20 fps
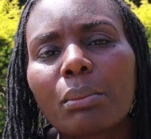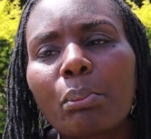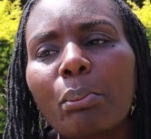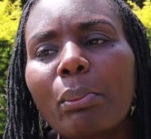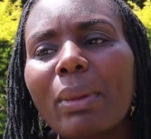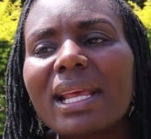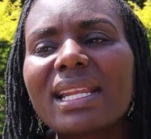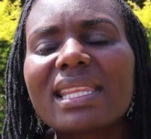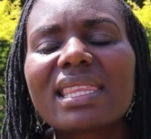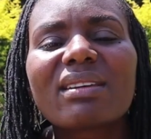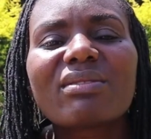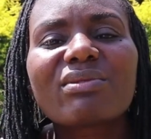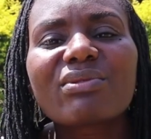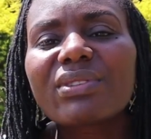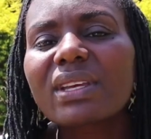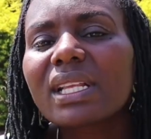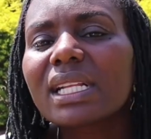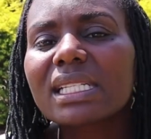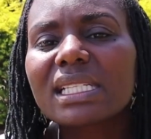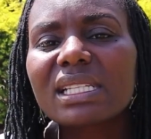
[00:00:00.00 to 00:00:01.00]
made them
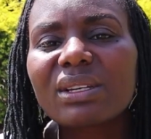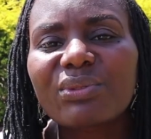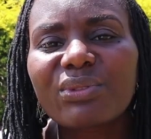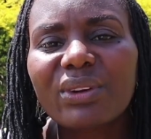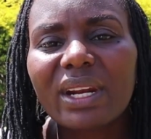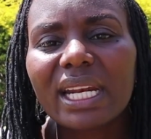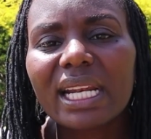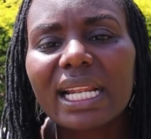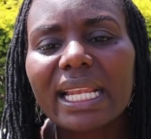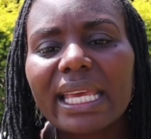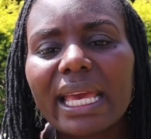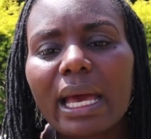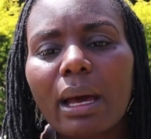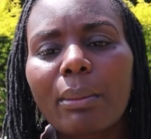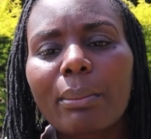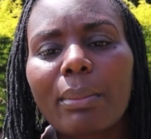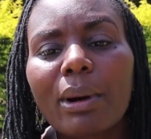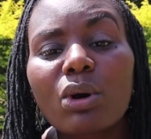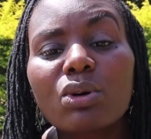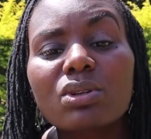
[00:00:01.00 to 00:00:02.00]
feel differently
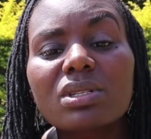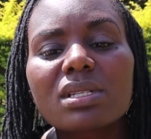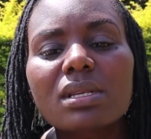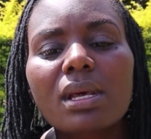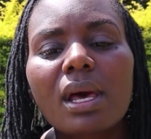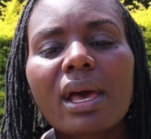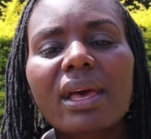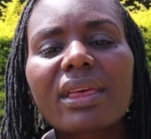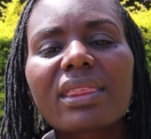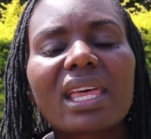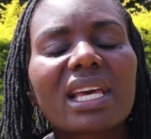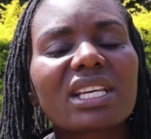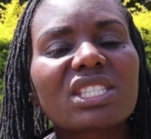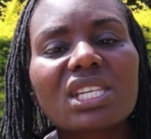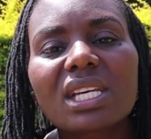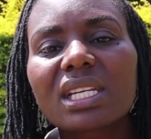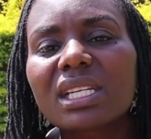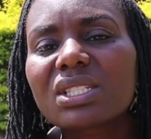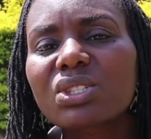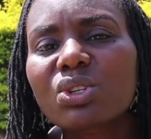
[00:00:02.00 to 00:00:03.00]
about their
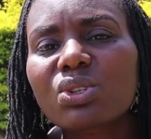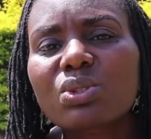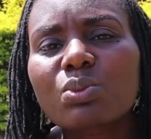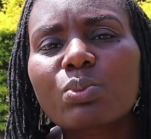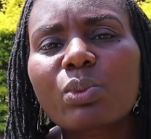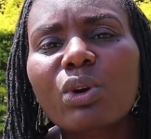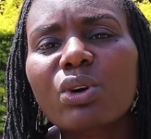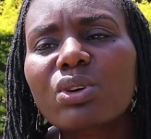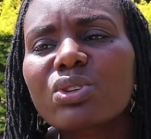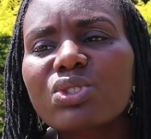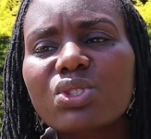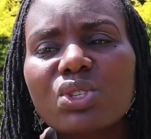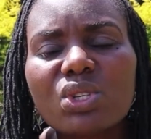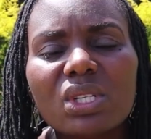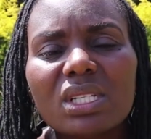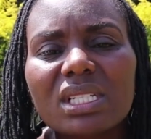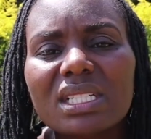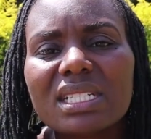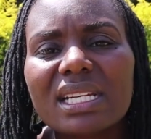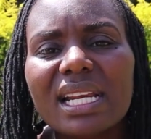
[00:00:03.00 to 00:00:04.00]
genitals, because
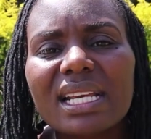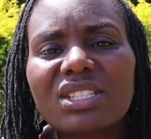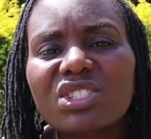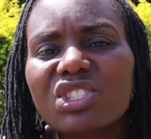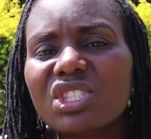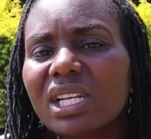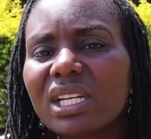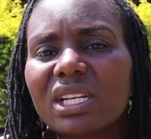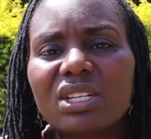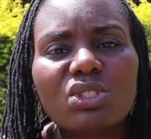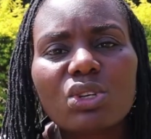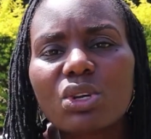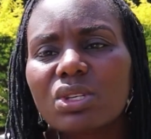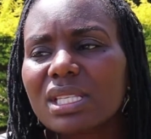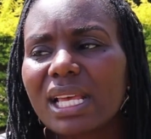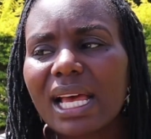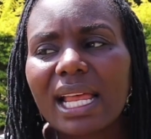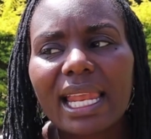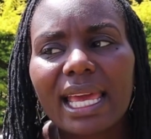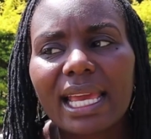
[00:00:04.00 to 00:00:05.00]
children's
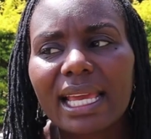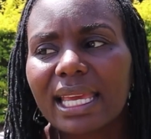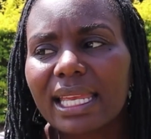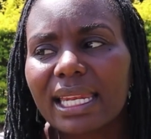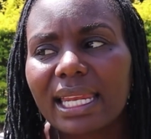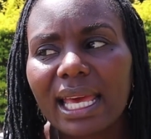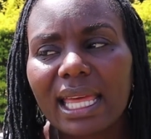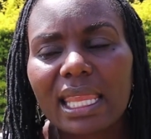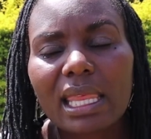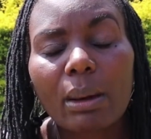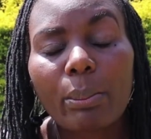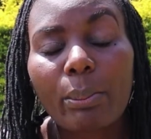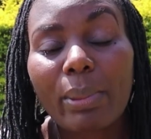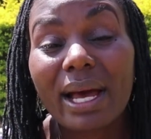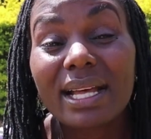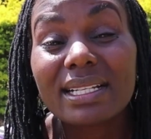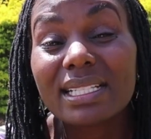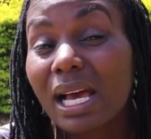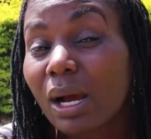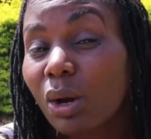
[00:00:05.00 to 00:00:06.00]
genitals are like any other
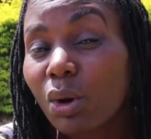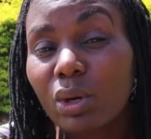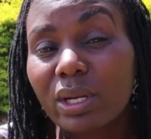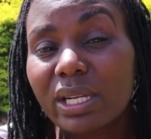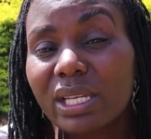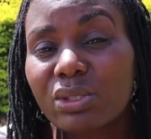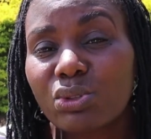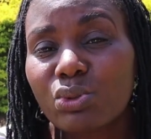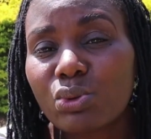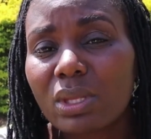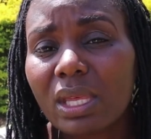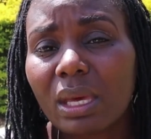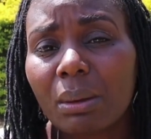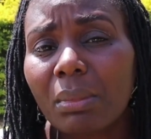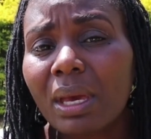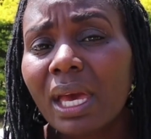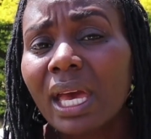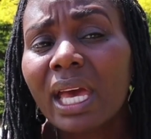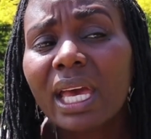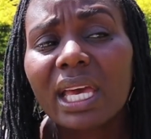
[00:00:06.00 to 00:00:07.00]
part according to
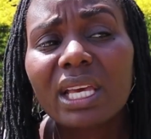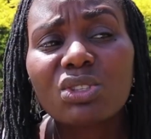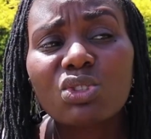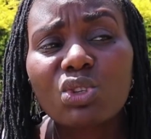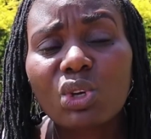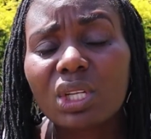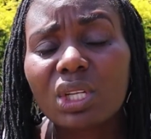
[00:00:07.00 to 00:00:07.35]
them. It's